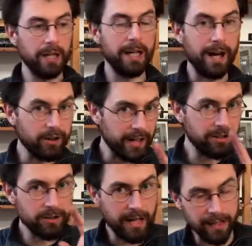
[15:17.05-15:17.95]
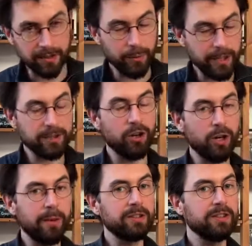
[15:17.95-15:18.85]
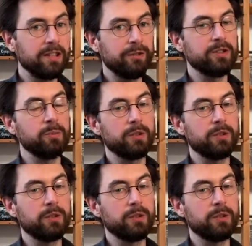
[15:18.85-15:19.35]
I'll get to that when I talk about the difference